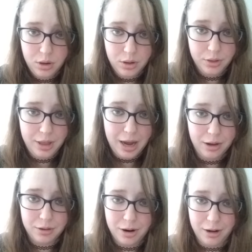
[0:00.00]

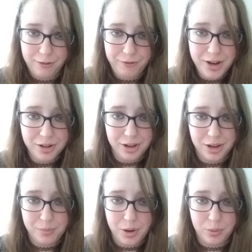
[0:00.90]
that kind of feeling
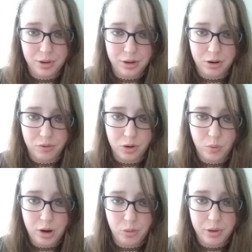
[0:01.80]
can be really
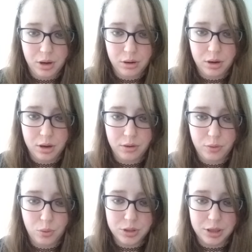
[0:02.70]
overwhelming. And of
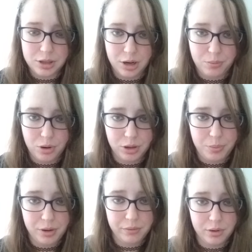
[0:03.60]
course, that's going to probably
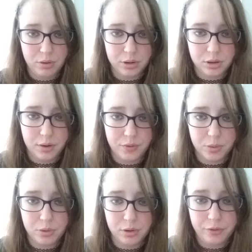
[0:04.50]
be a little
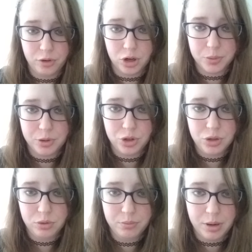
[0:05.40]
uncomfortable at first, but
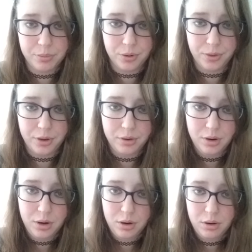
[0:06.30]
just remember that
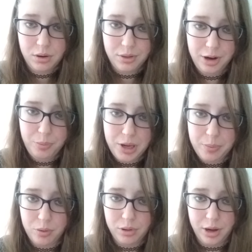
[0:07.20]
they're
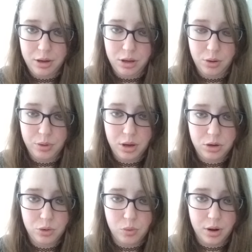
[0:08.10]
people like you and they
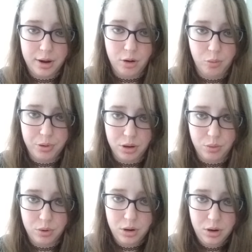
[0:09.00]
do want to help you